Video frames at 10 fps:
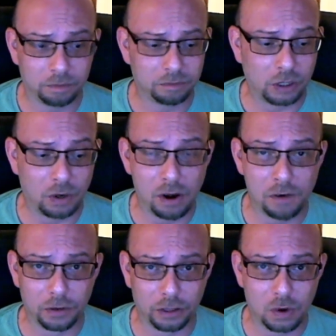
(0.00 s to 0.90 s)
So
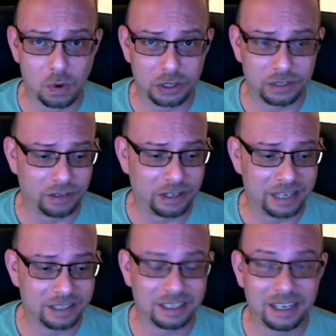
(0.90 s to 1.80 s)
over the course of the
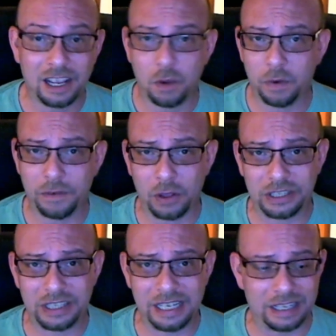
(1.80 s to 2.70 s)
next, we've only
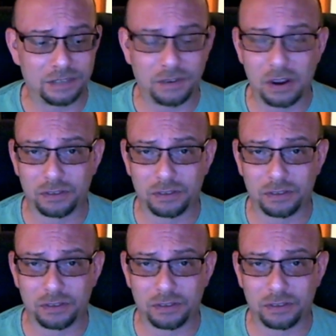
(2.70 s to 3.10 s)
seen these phones